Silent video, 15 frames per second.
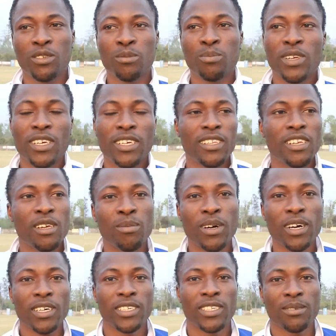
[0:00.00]
to play in
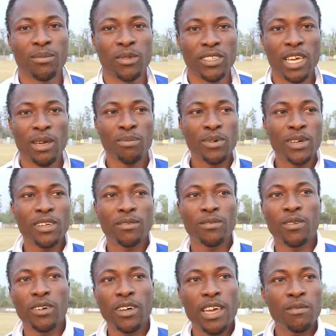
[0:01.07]
Nepal. I pray
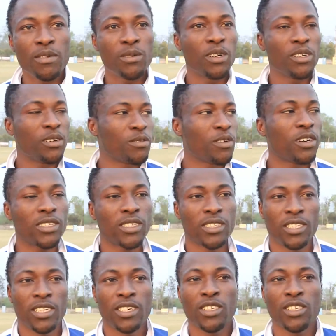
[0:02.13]
for every one of us